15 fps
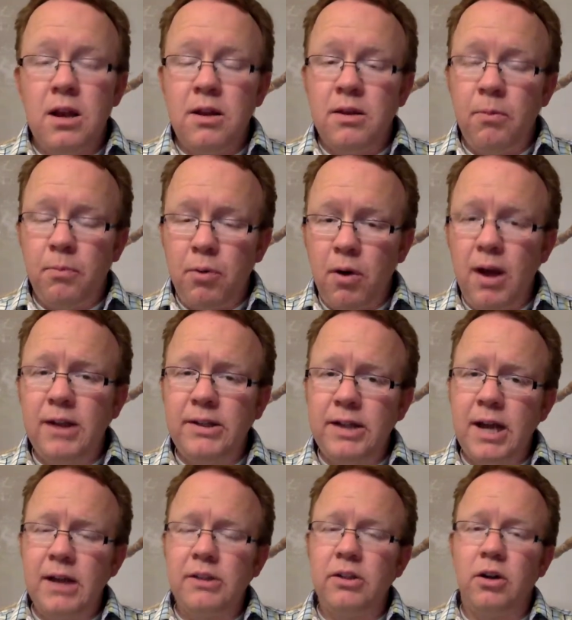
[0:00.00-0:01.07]
The
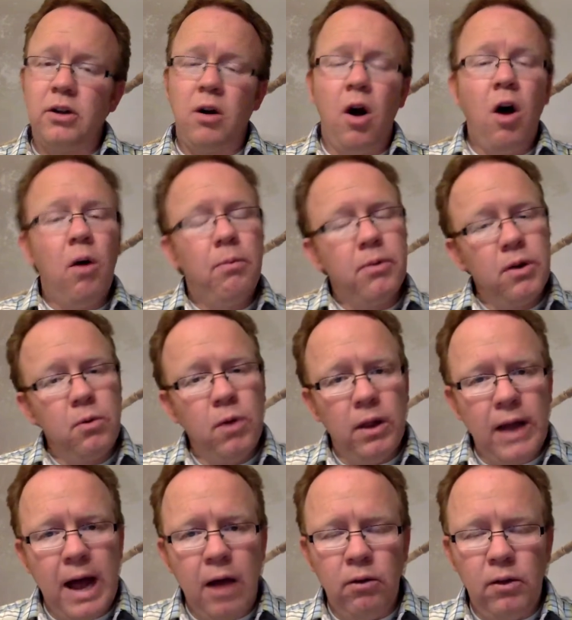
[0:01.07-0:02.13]
projects are all pretty well
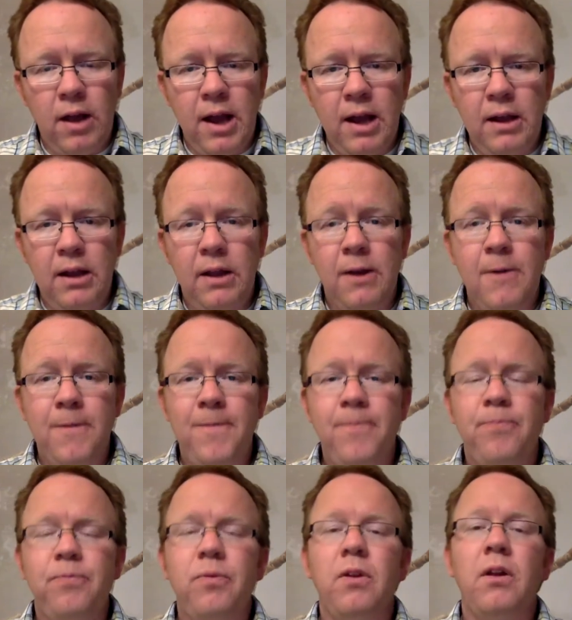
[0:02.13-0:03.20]
outlined.
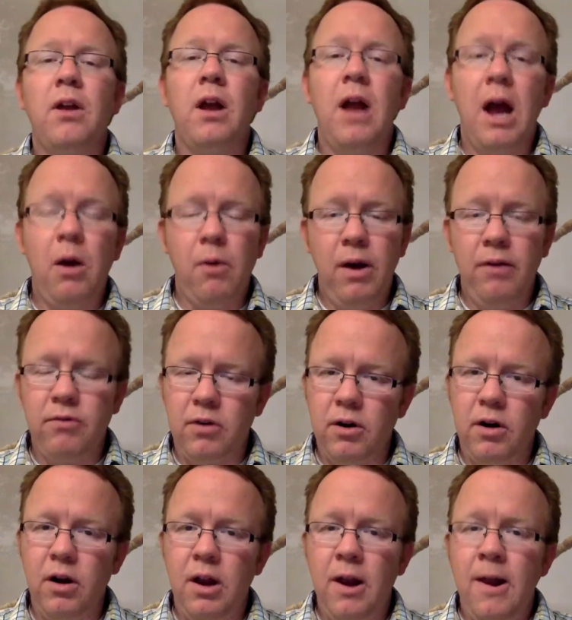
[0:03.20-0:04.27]

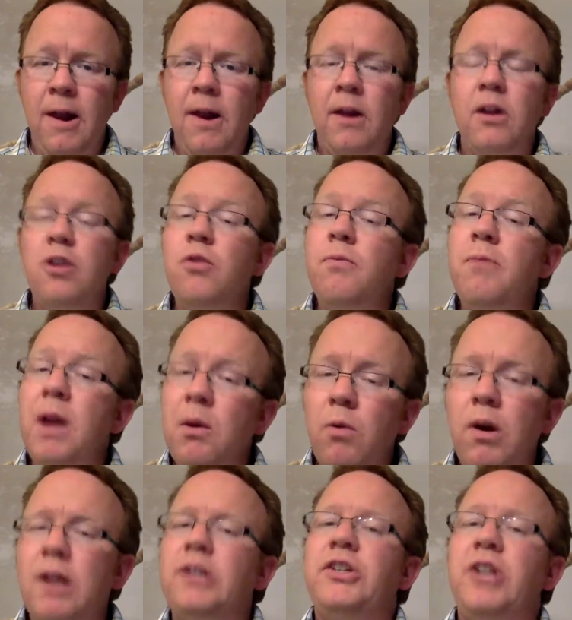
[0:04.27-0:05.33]
However, you may
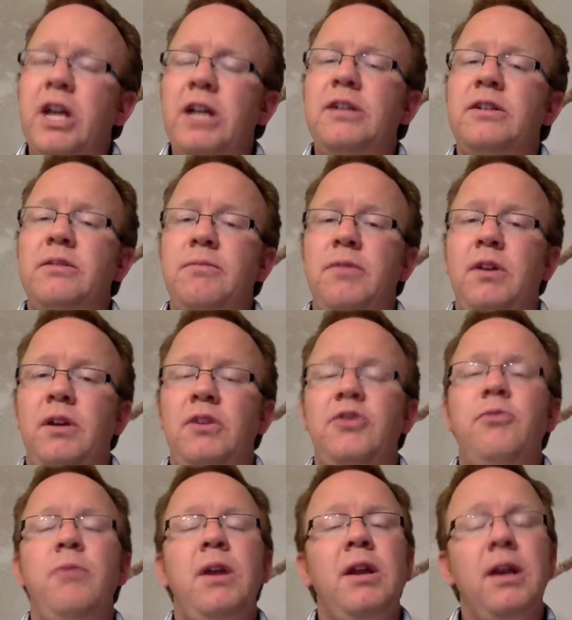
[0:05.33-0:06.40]
want to change some things. You
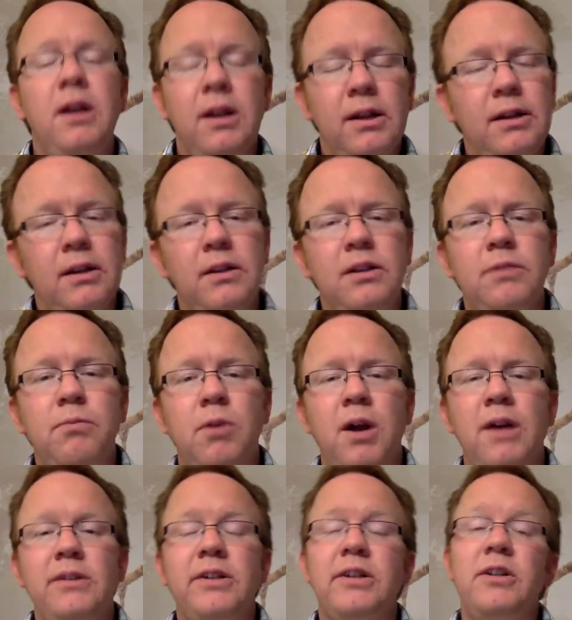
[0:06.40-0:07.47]
may get into this
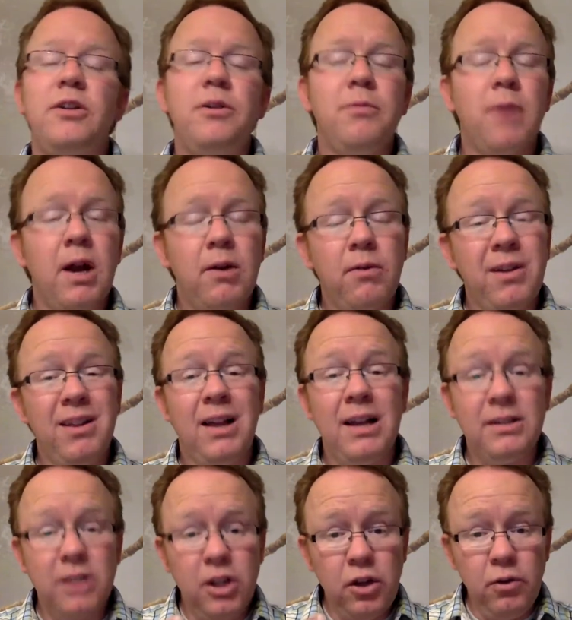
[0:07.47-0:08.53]
project and you might realize
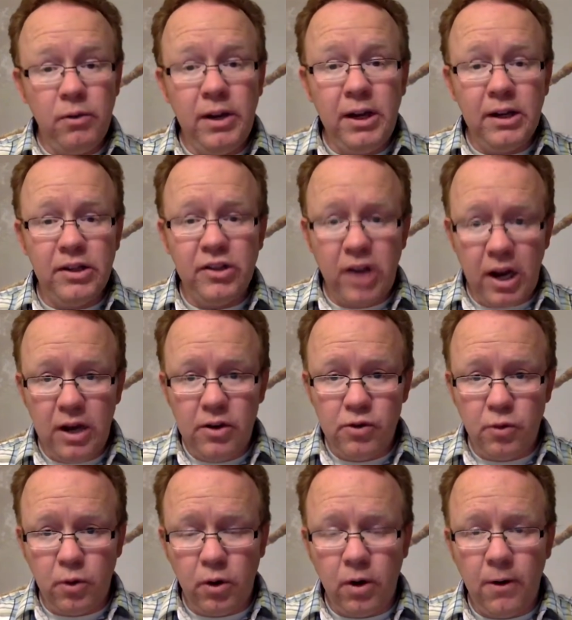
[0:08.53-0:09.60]
that you need a change
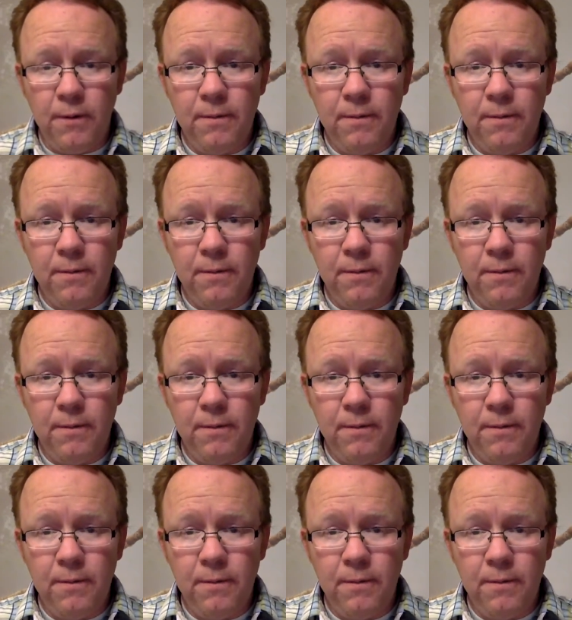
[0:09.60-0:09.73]
order.